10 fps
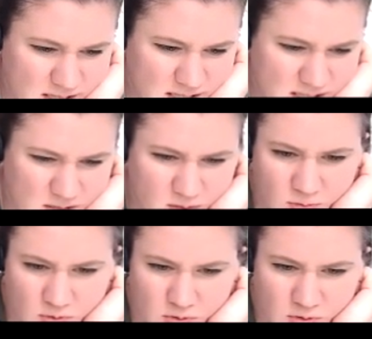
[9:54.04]
see it's the
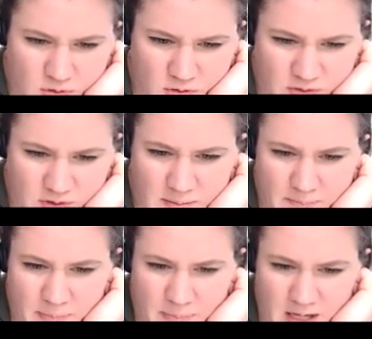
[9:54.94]
roof, and
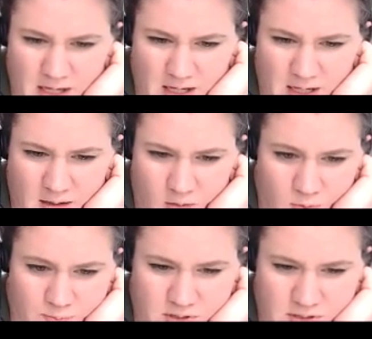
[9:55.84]
then bam.
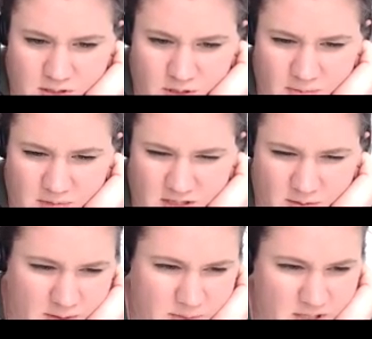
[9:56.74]
Oops, nope, that's not
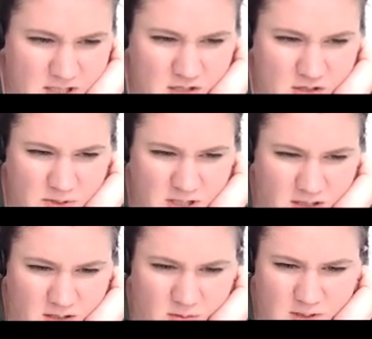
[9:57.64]
what I meant to do, but you
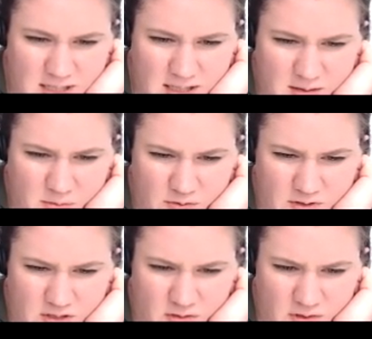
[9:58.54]
know what? I'll move
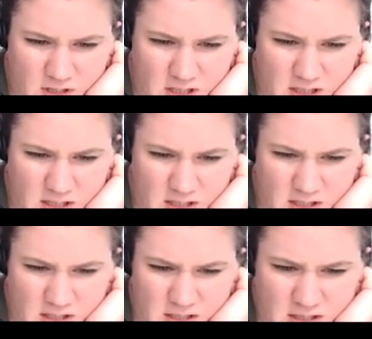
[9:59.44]
this over here.